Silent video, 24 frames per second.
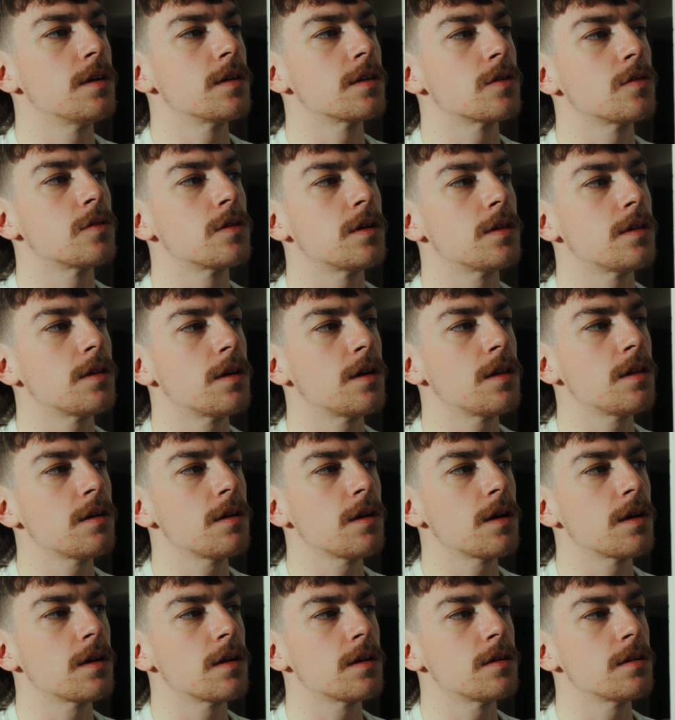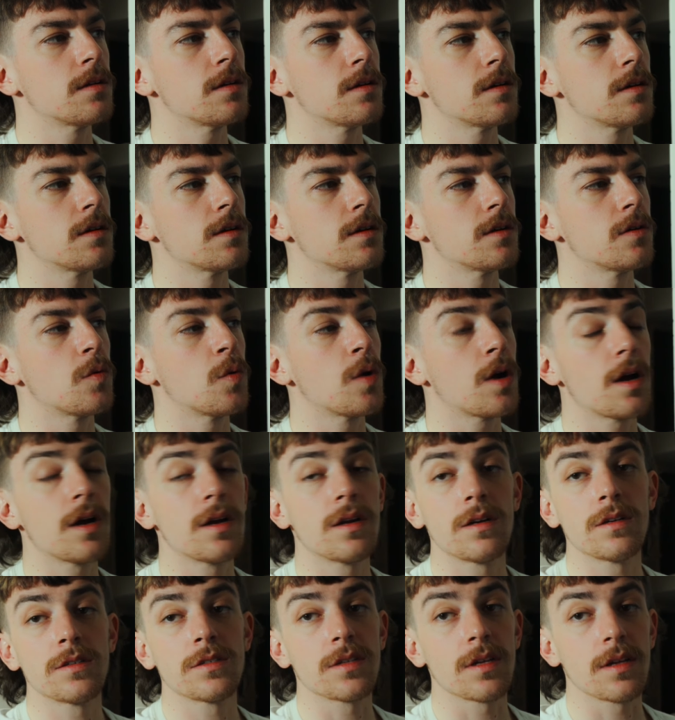Going on the other end, we're
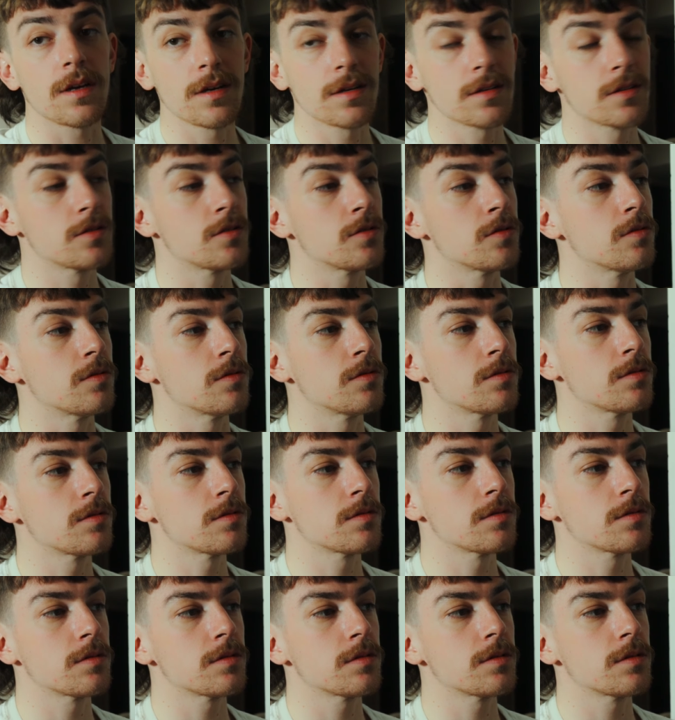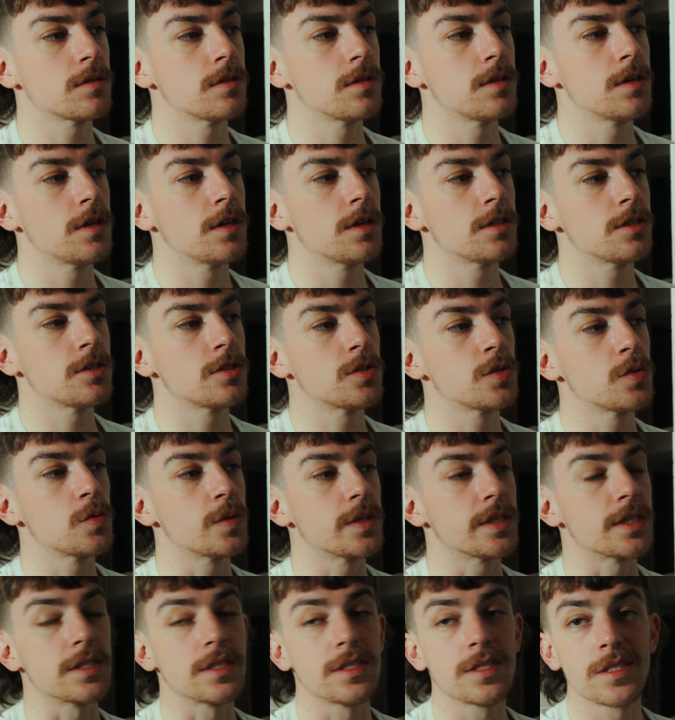on our select tool. So we
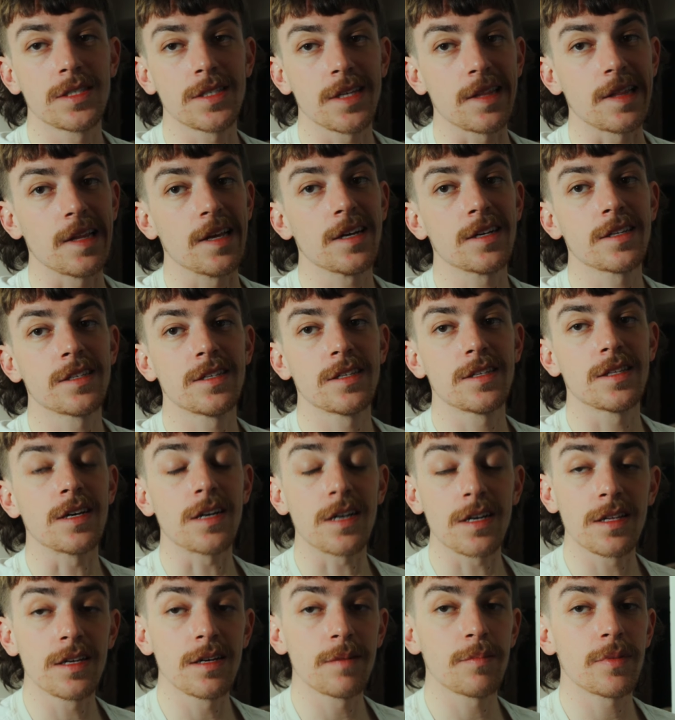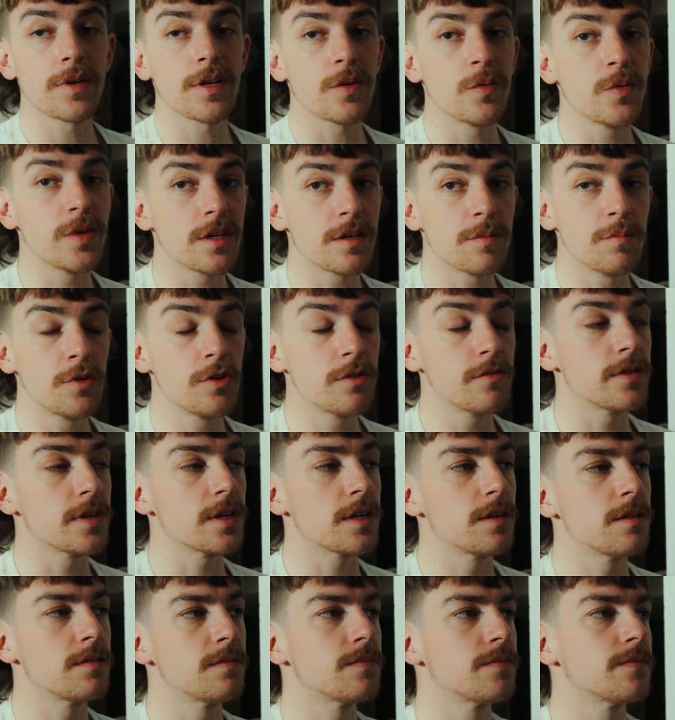can select the clip and we can move it.
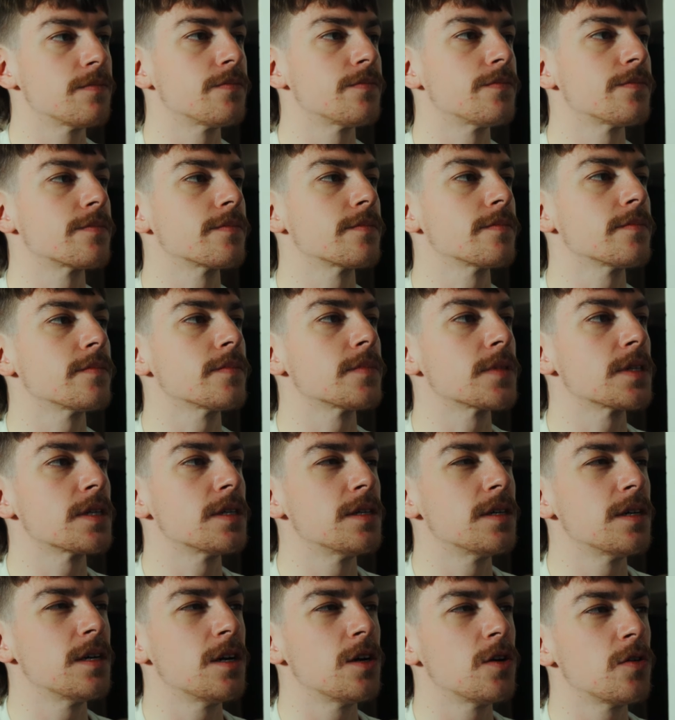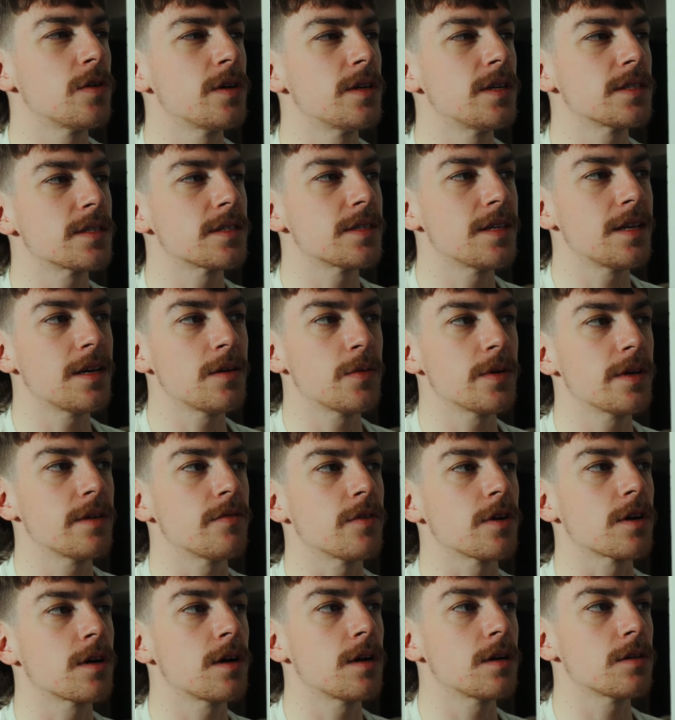Right next to that we have
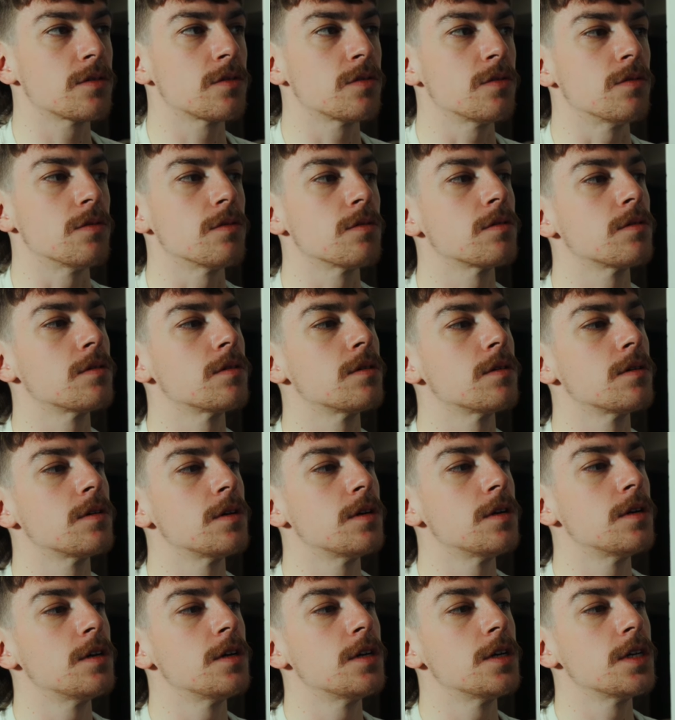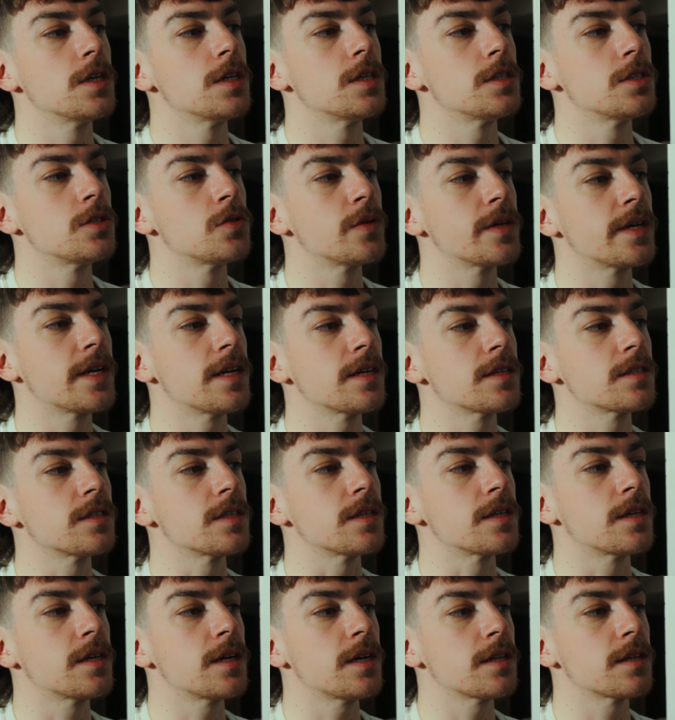our cut tool. So we can
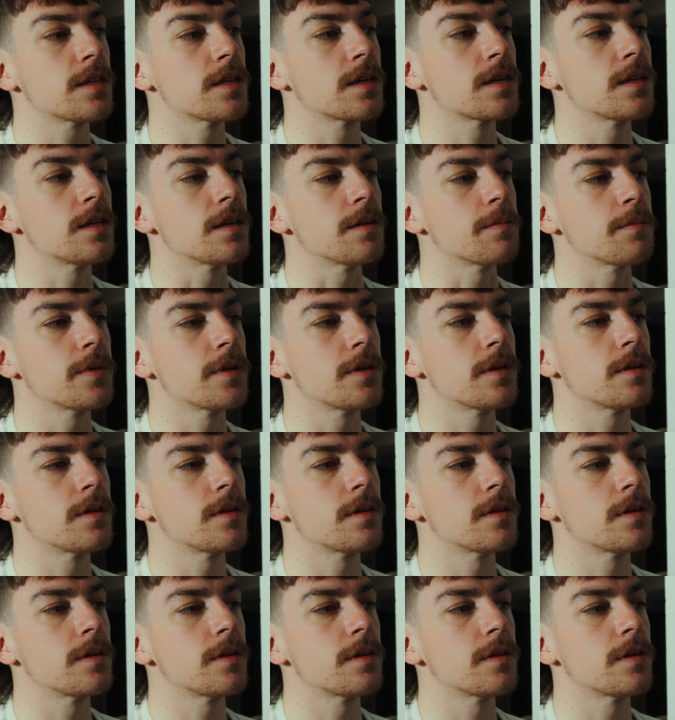actually cut the clip.